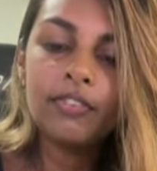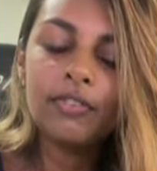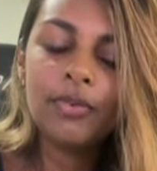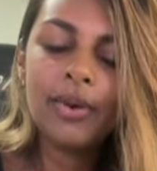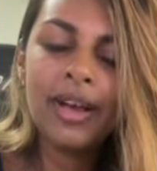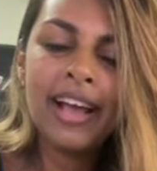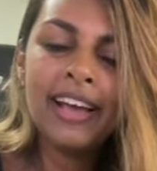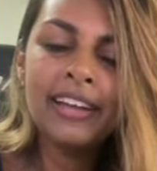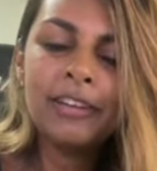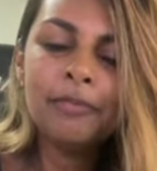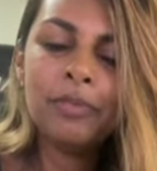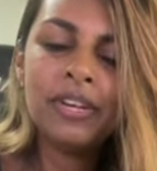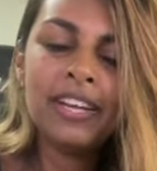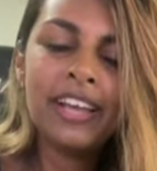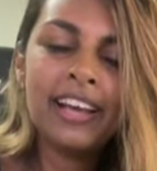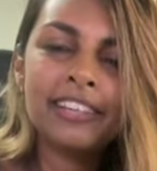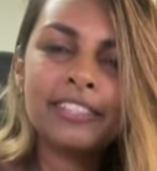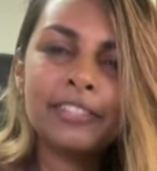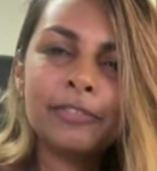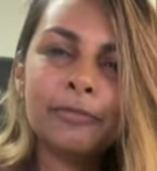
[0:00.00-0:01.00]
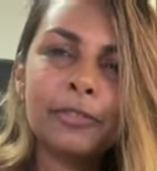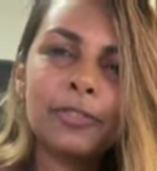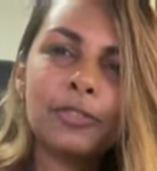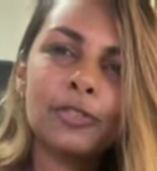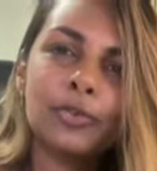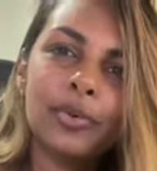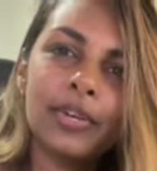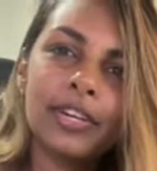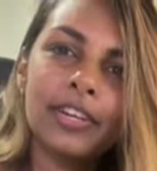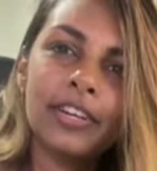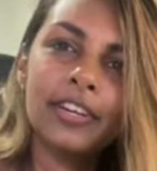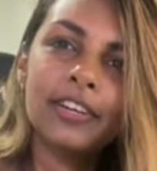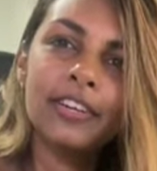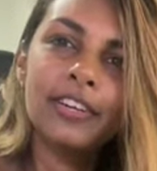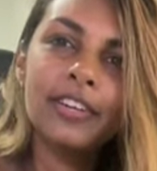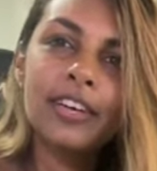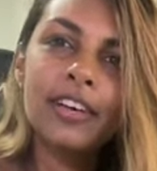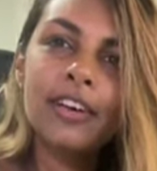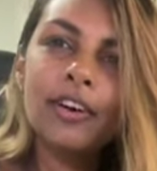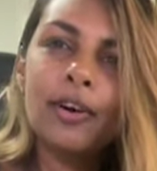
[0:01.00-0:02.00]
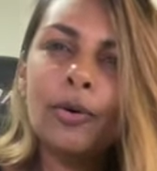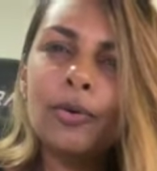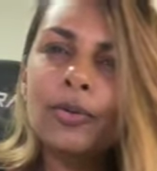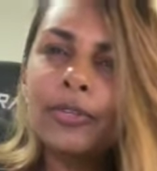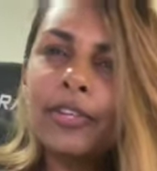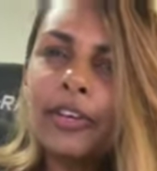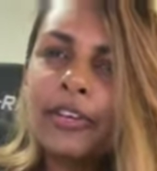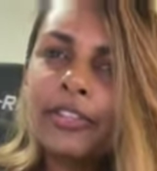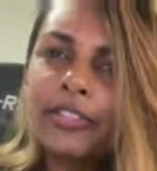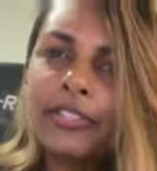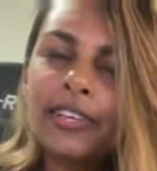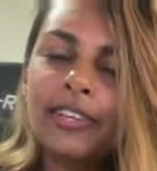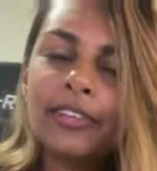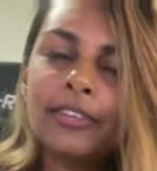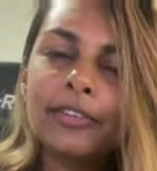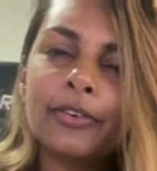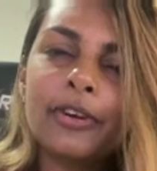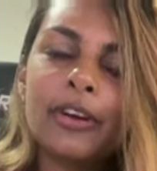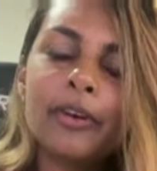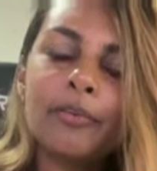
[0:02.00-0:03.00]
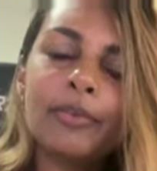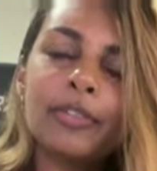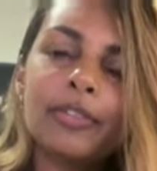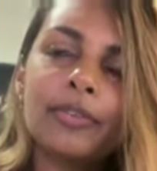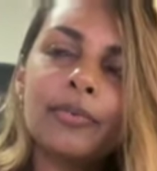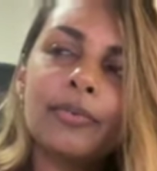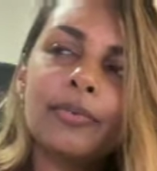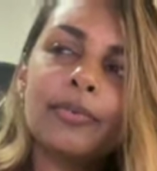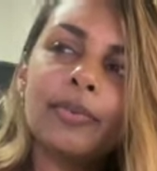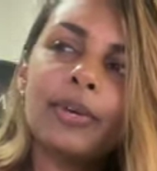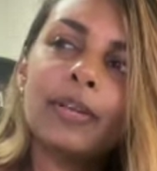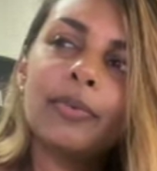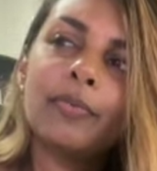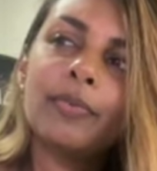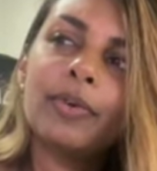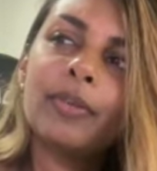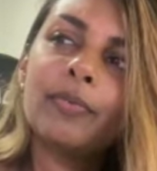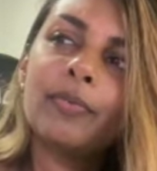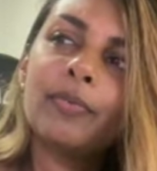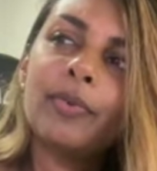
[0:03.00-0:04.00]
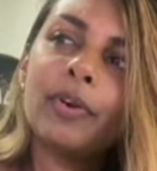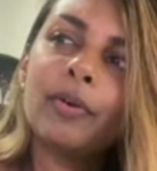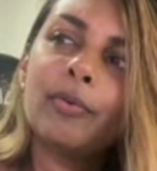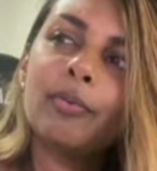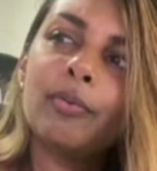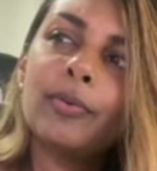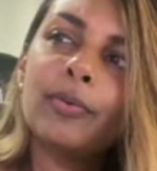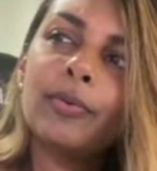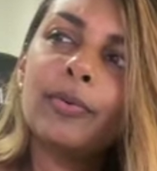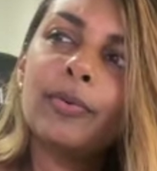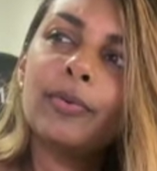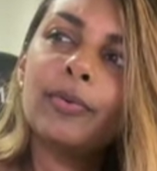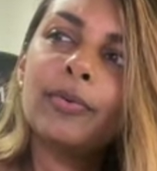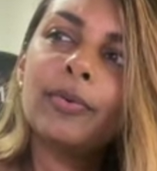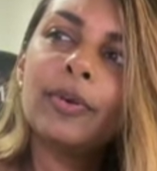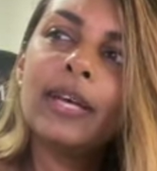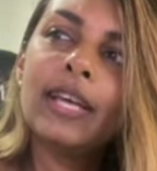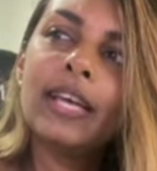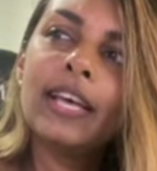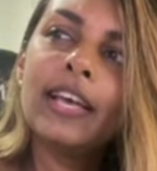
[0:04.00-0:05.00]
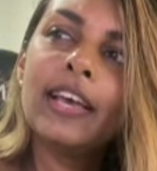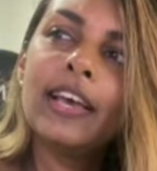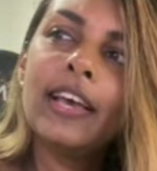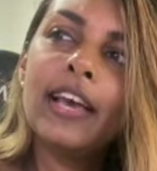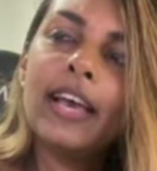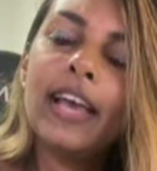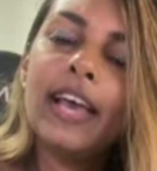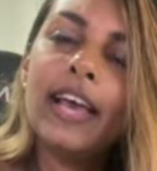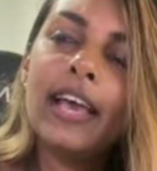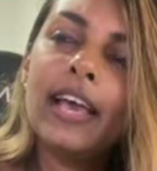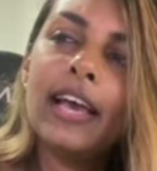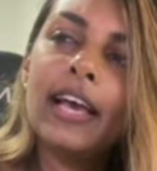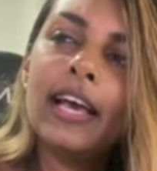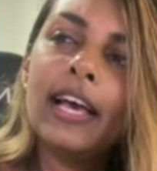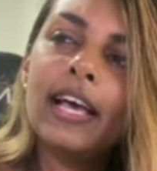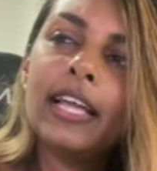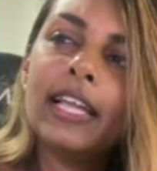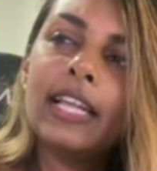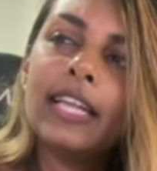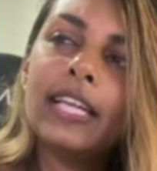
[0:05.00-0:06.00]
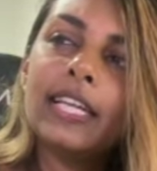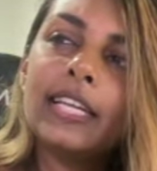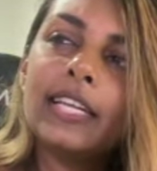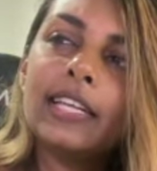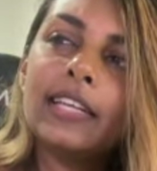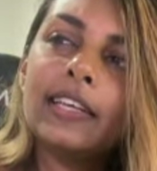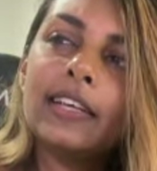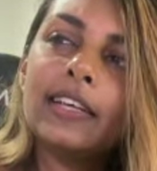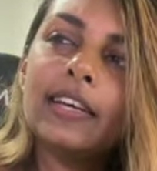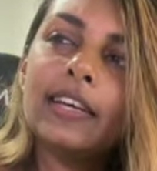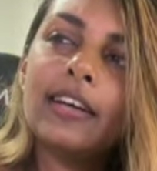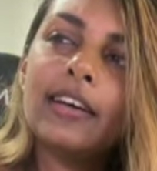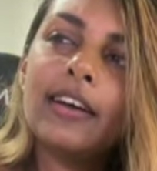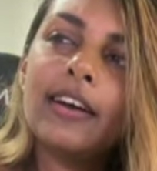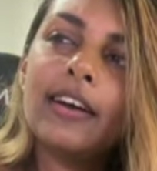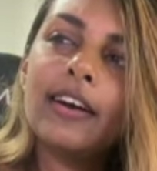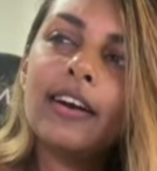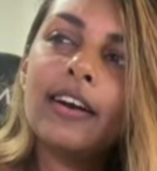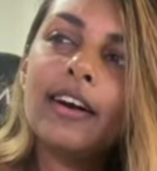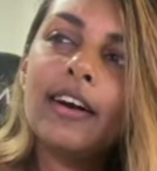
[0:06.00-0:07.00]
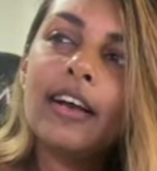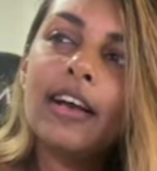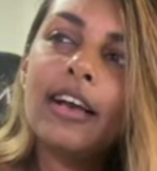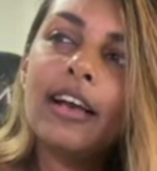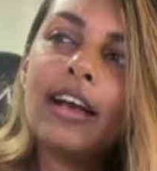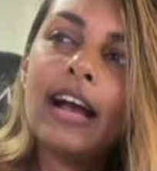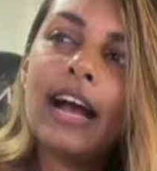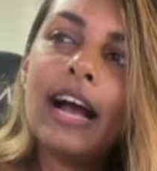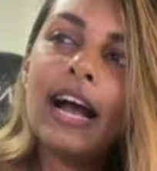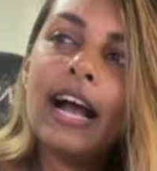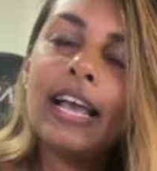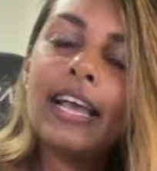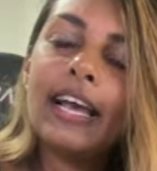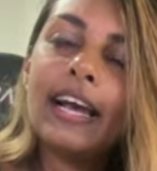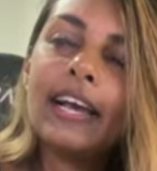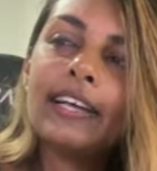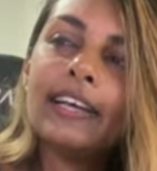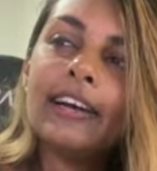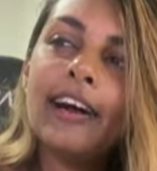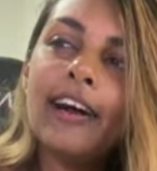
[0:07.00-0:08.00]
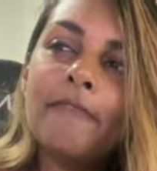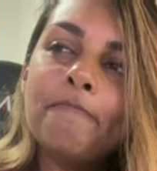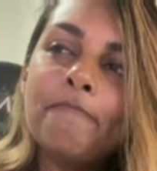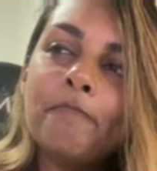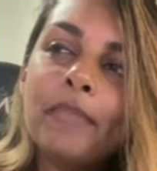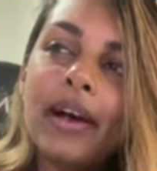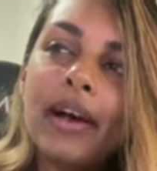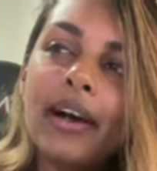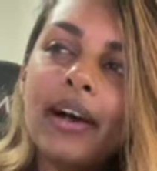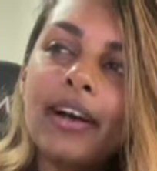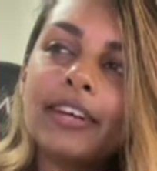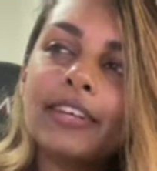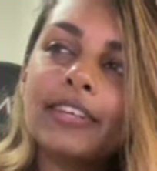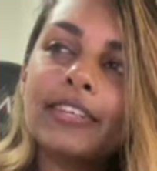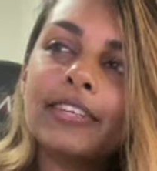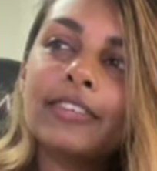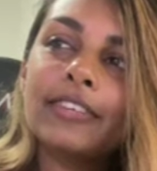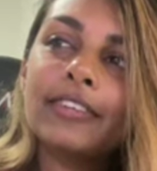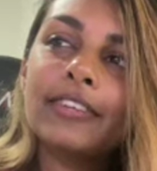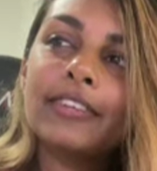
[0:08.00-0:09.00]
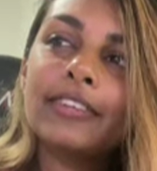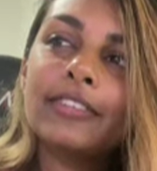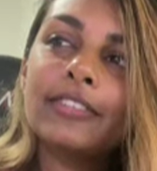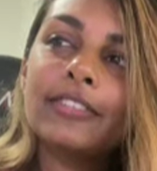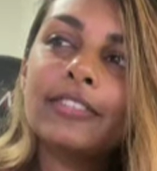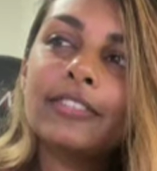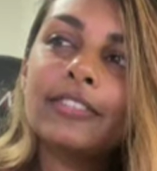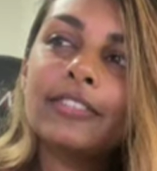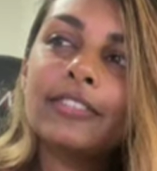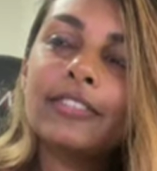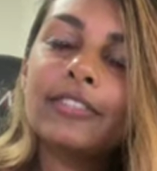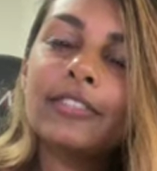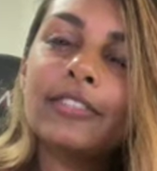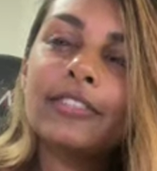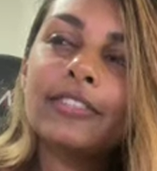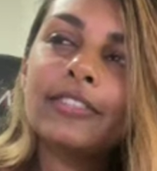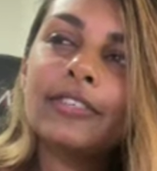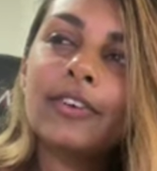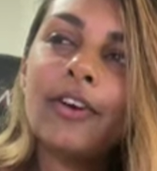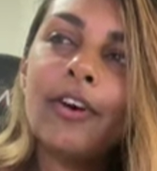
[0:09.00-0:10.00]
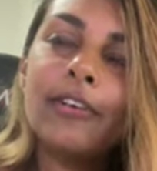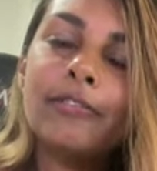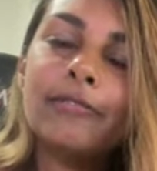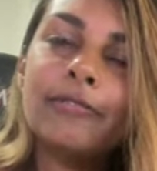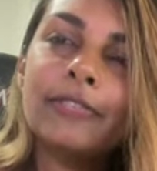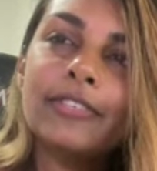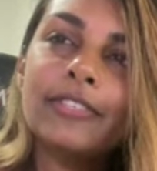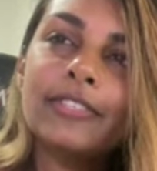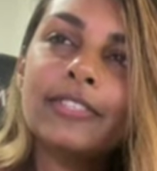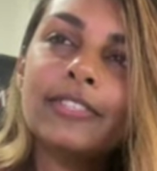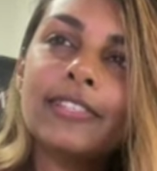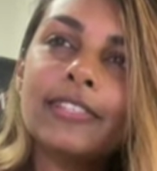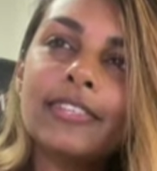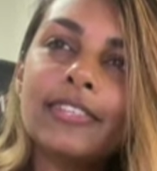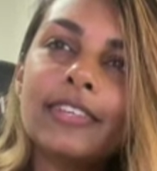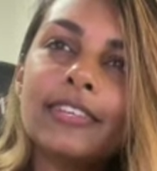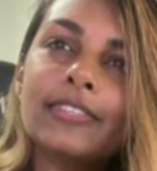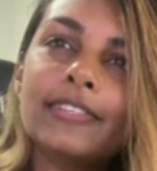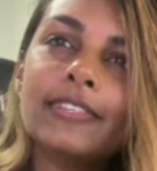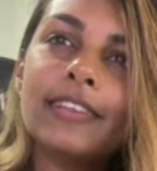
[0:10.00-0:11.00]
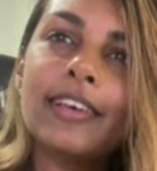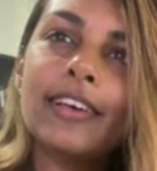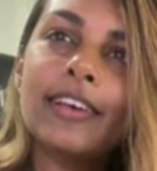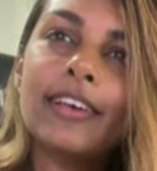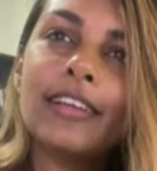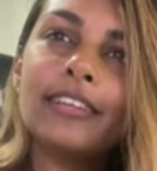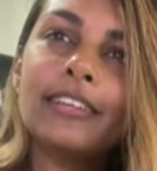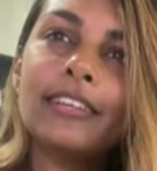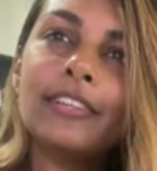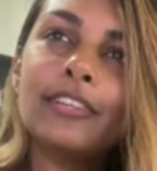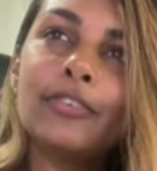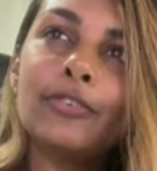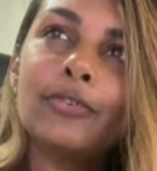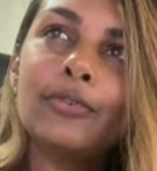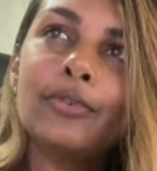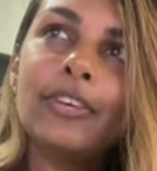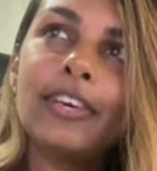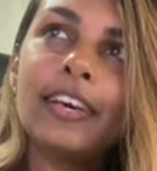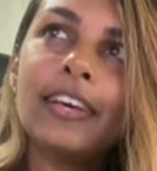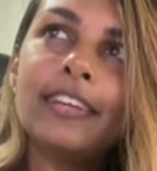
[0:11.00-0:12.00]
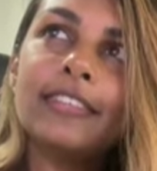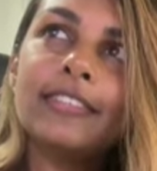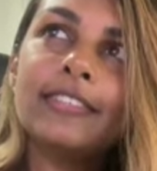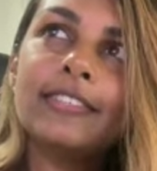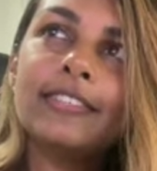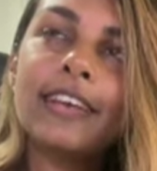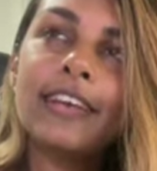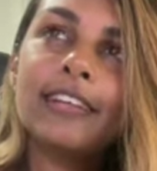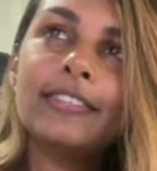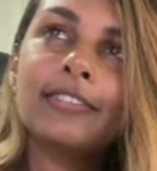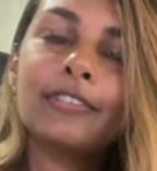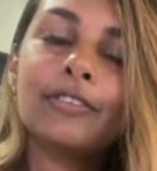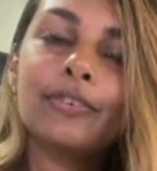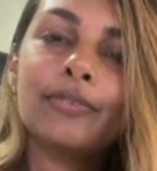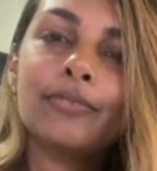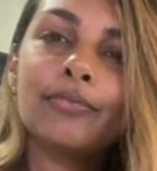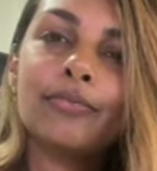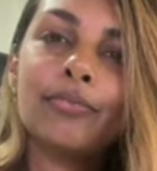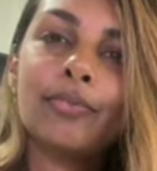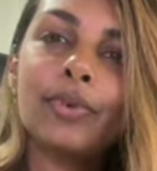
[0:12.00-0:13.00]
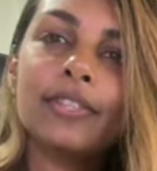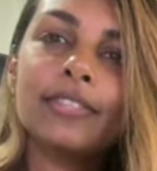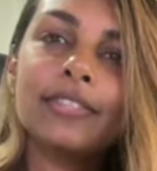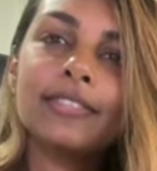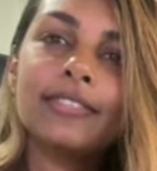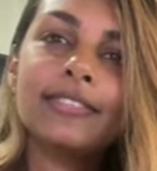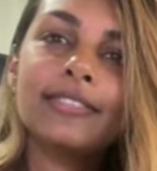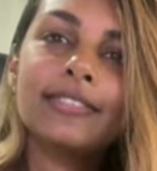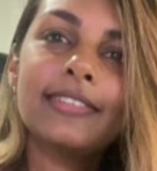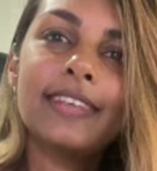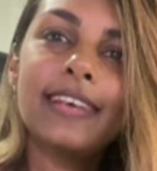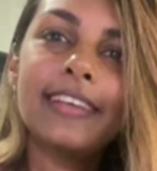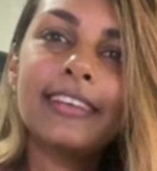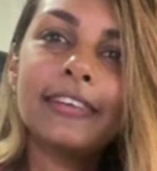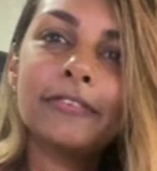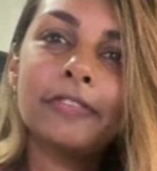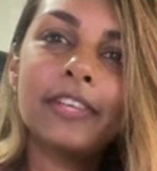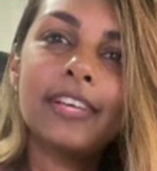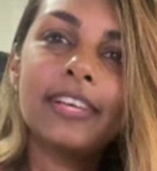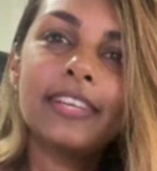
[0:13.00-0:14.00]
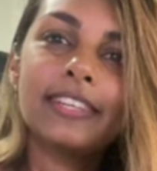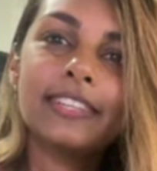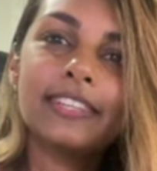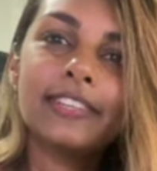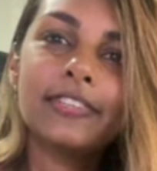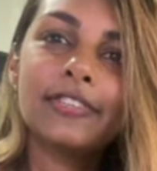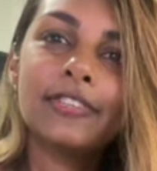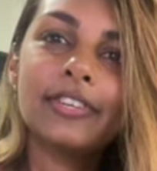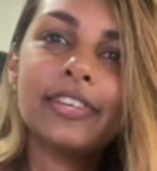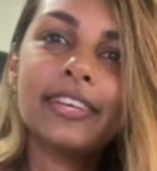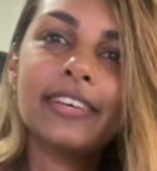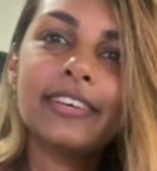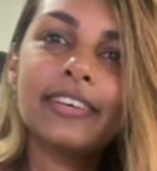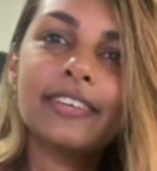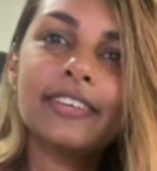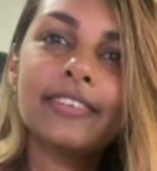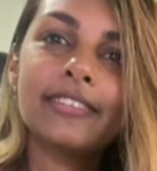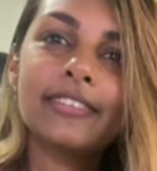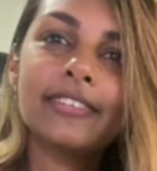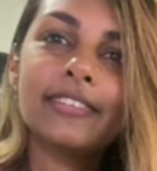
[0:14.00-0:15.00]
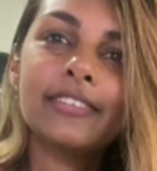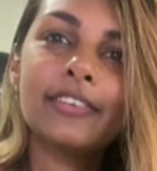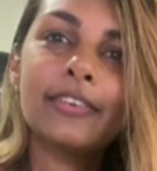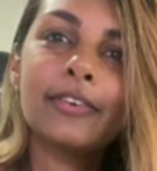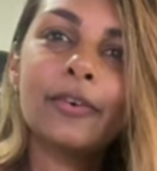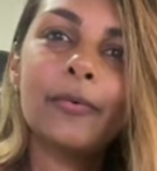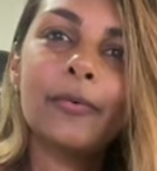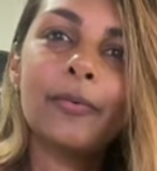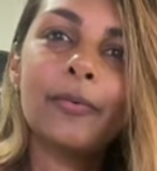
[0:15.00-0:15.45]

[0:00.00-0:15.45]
So I hadn't been active on Twitter, only on Telegram in Whirlpool. And I got back to these conferences, and you get a sense of what the state of the industry is,